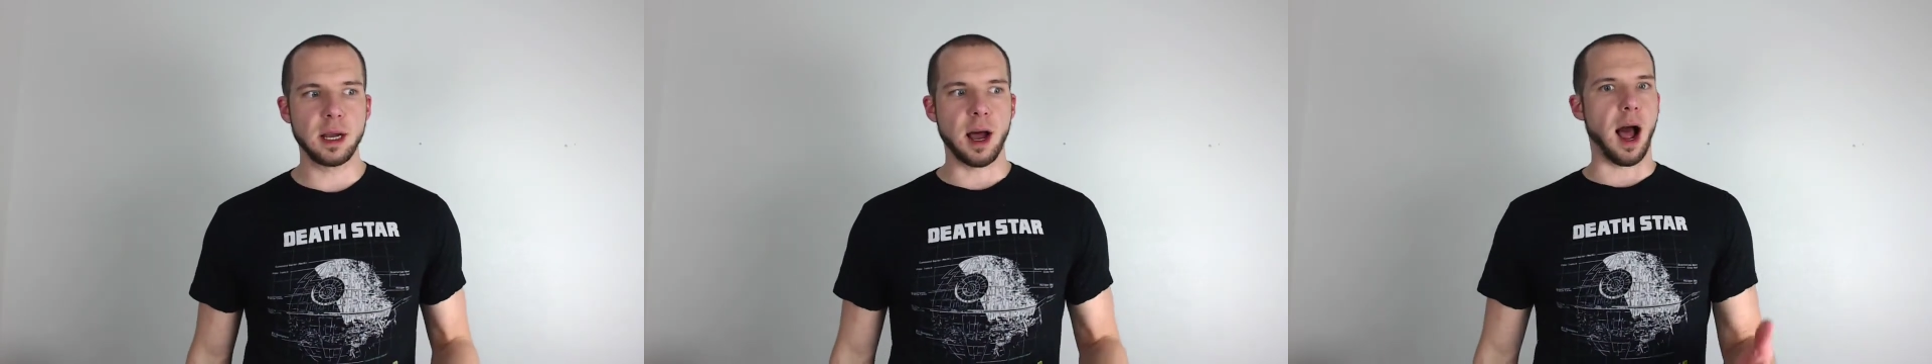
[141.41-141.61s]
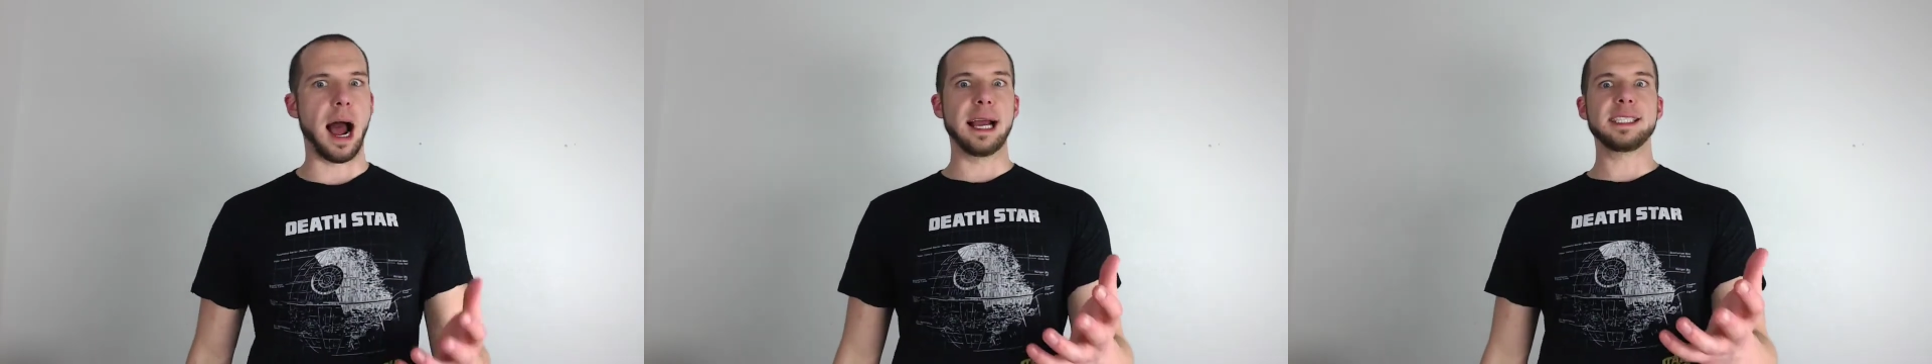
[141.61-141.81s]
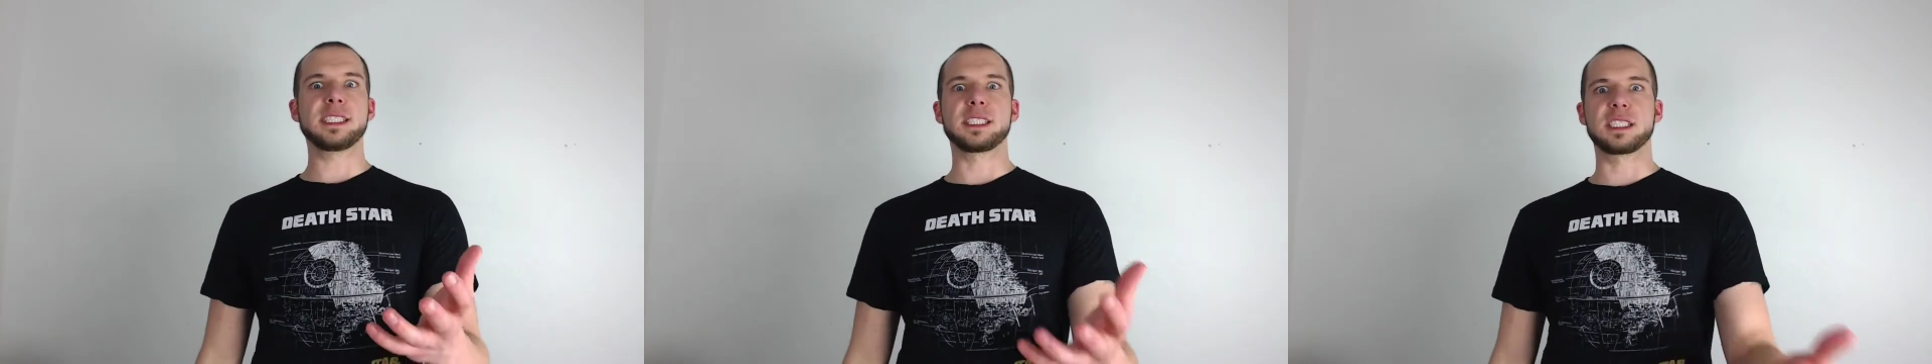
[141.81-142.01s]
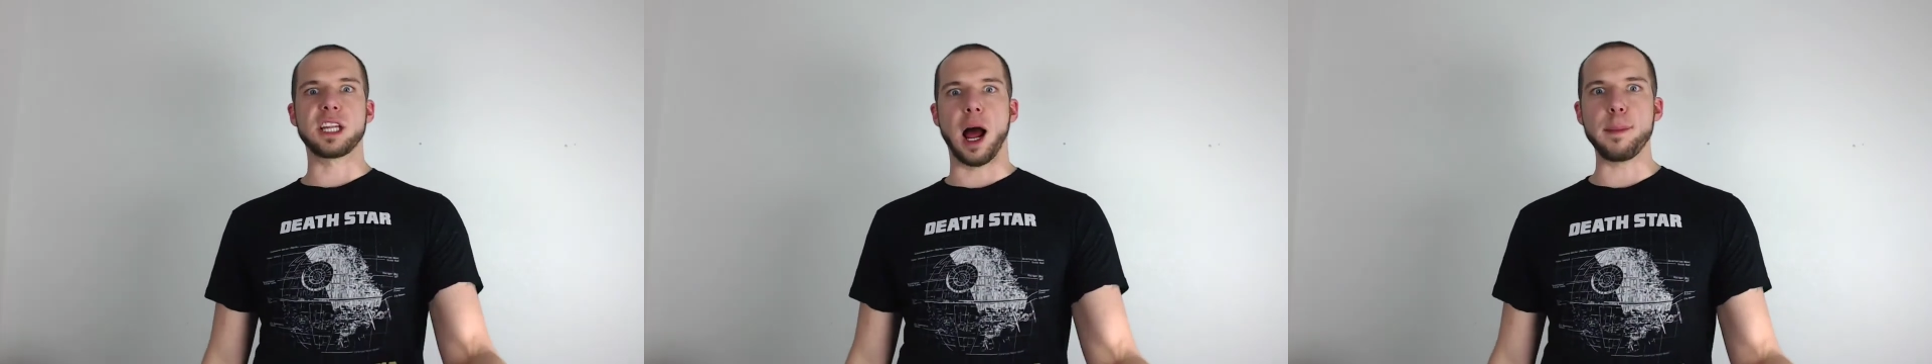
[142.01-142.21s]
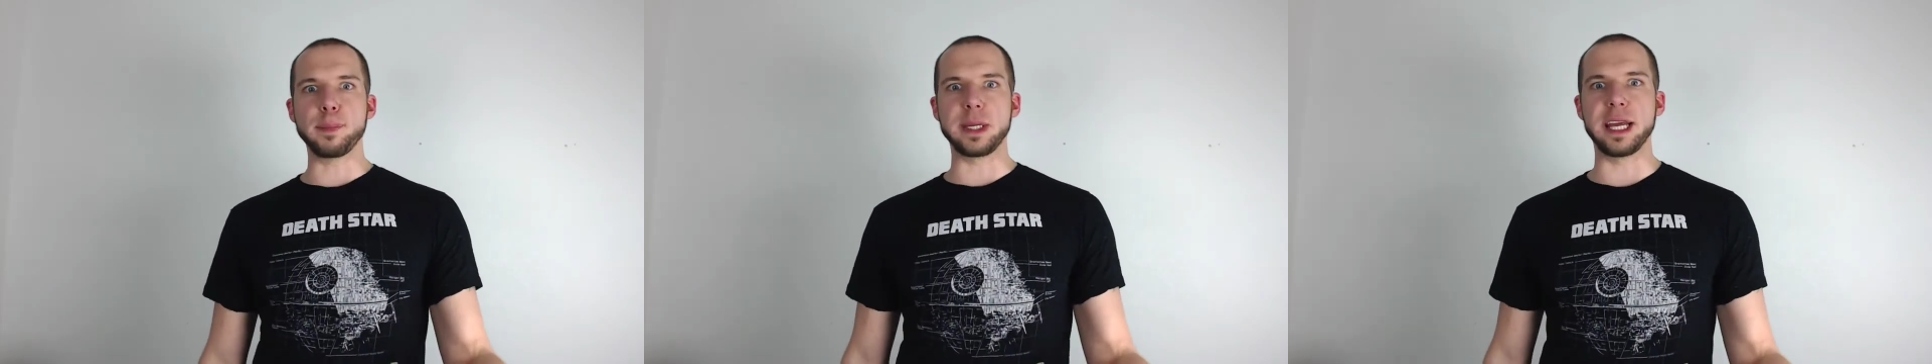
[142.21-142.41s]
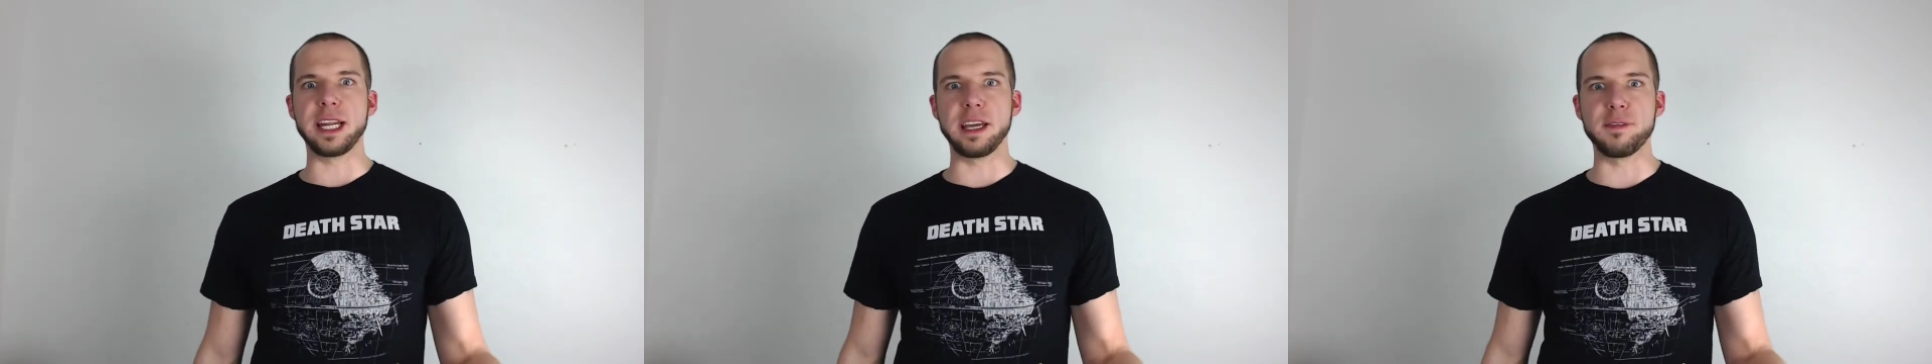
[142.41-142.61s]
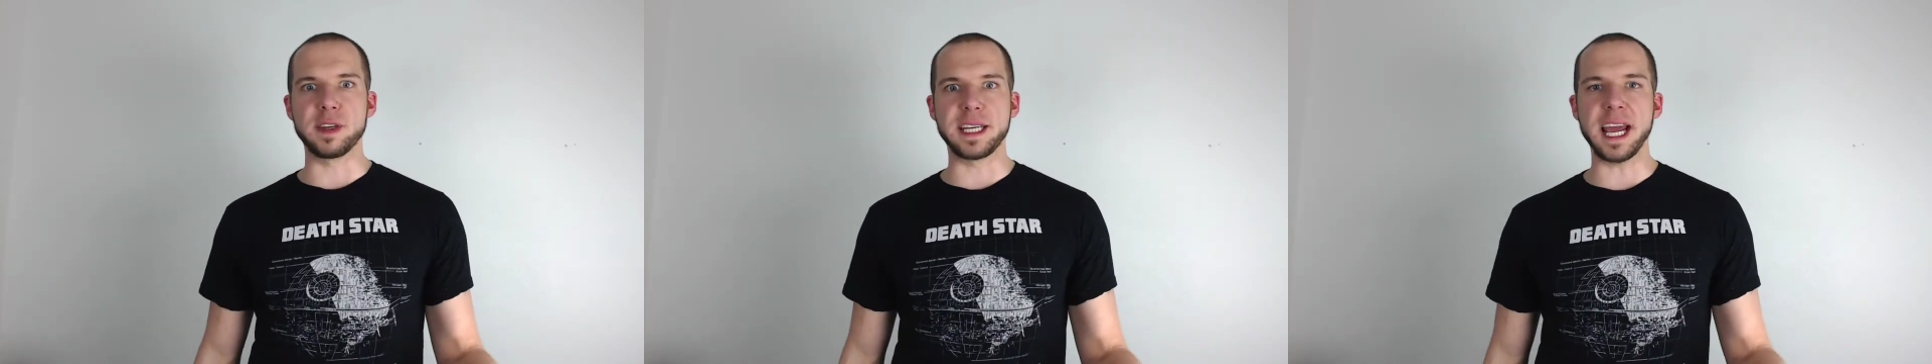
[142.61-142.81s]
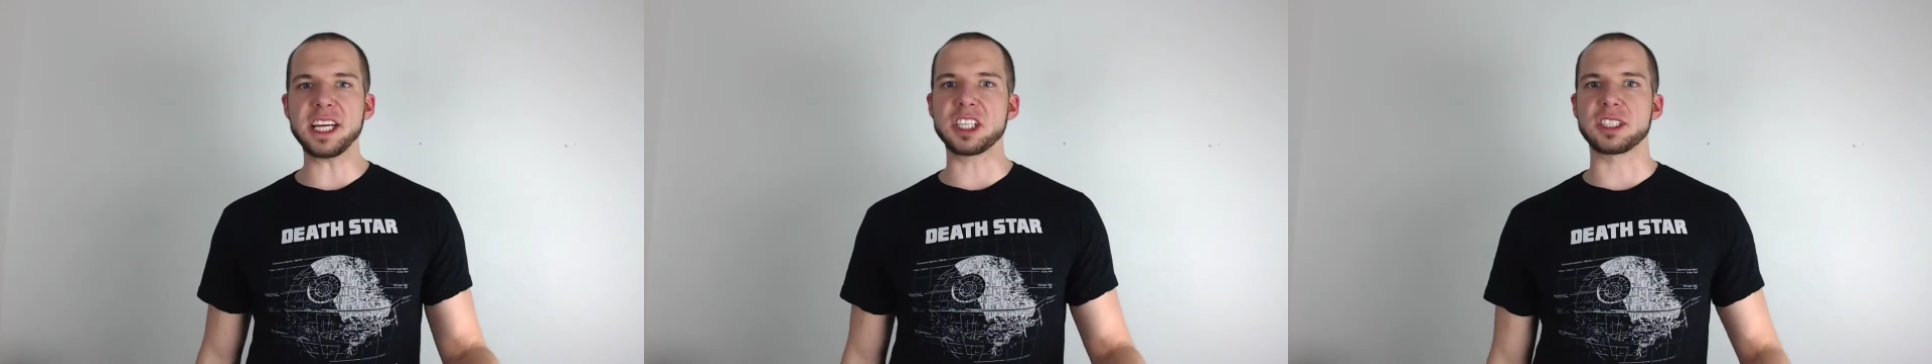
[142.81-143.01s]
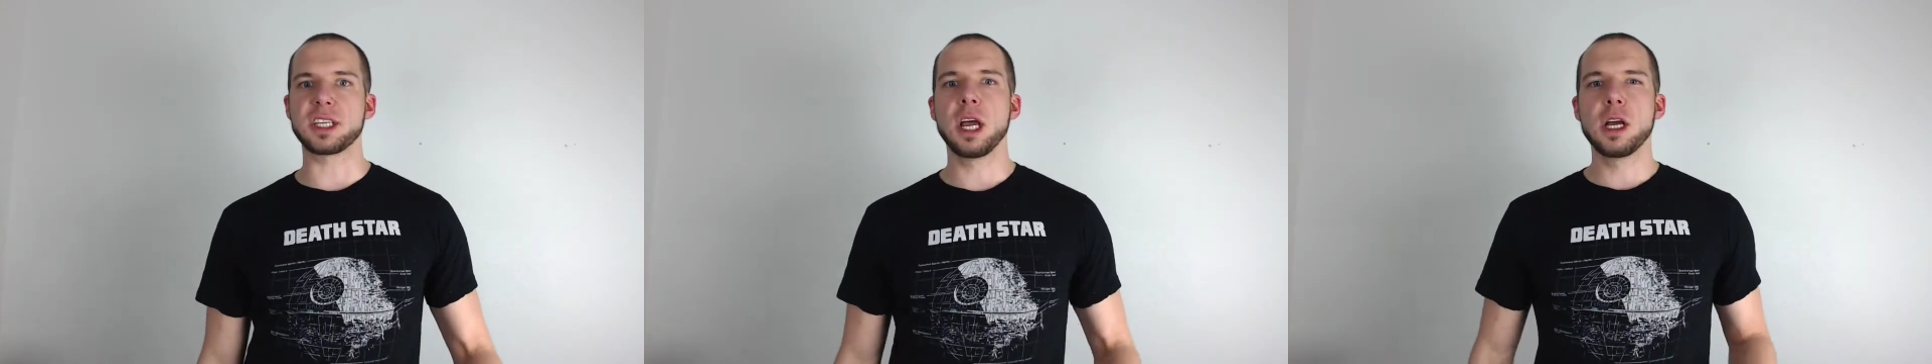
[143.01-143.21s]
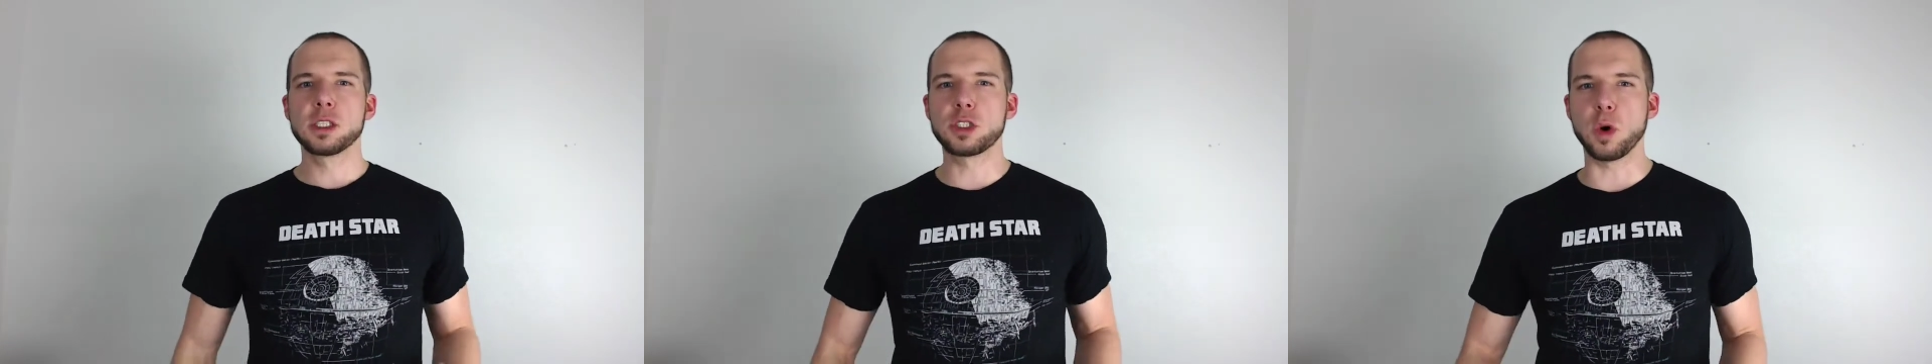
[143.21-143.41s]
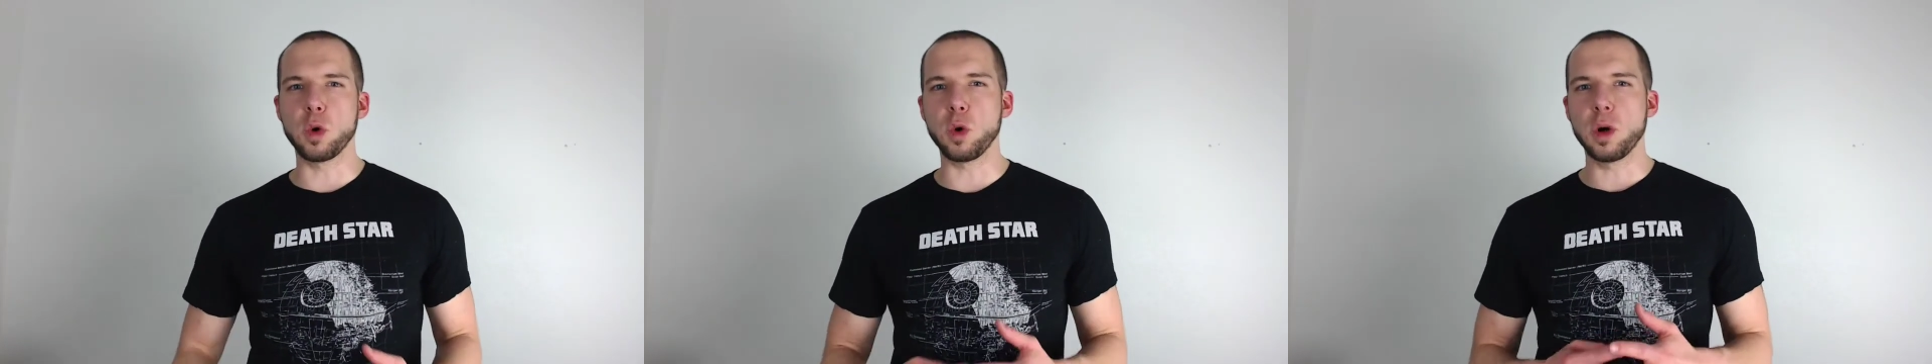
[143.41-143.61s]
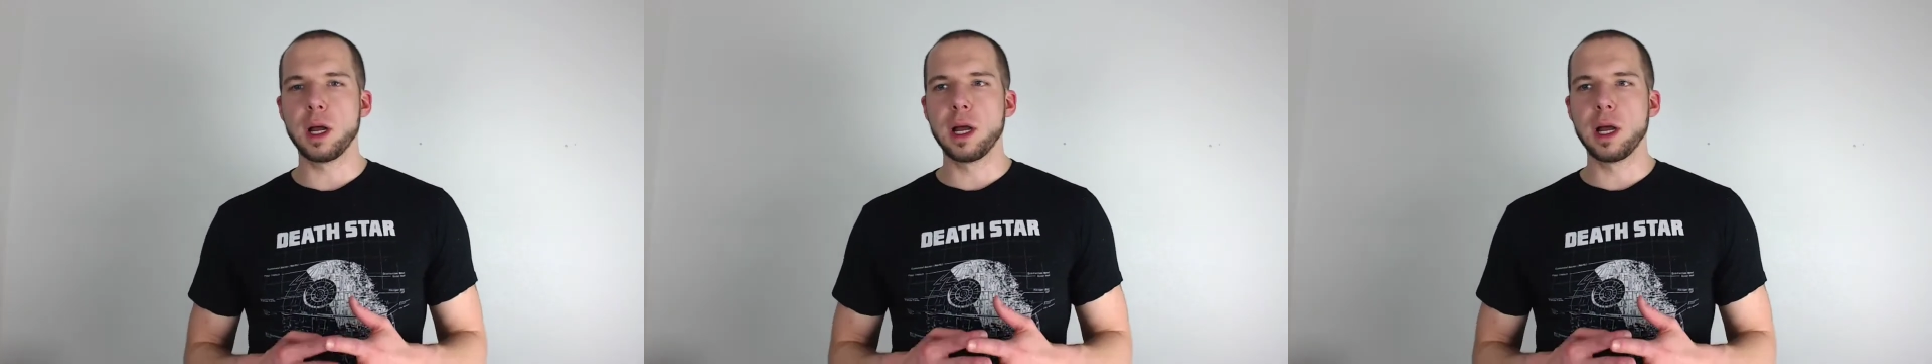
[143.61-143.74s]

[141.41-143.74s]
I stopped getting invitations. So